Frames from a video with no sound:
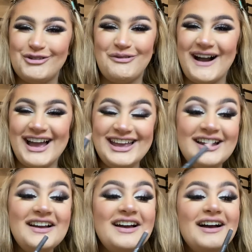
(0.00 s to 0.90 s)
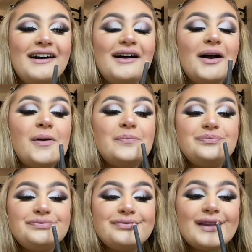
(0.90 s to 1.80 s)
away,
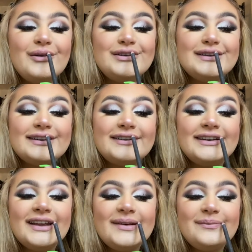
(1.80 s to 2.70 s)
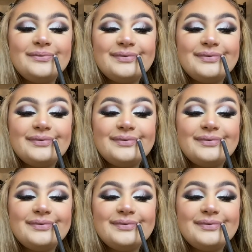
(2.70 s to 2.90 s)
um, which is annoying.